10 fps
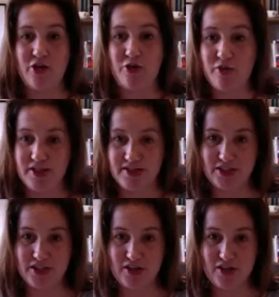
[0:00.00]
who will
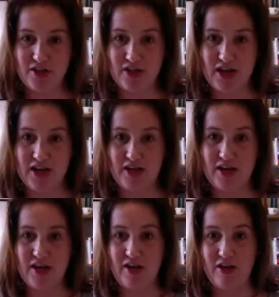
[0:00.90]
listen to you
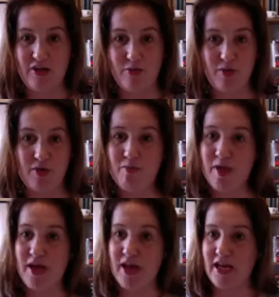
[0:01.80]
and help you
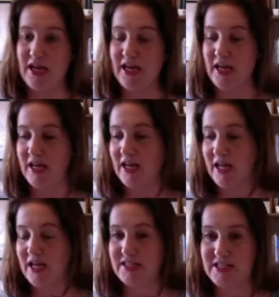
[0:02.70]
be
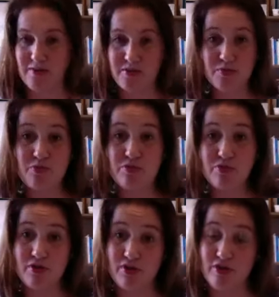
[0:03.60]

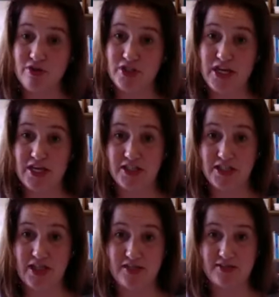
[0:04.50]
adaptable through the
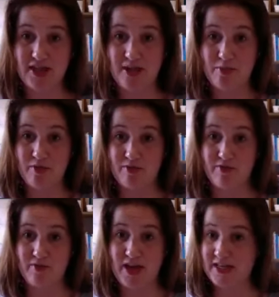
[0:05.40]
changing landscape of
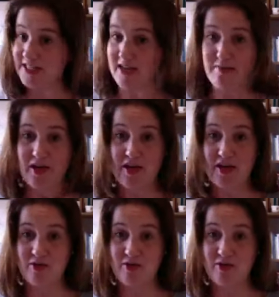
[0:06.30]
academia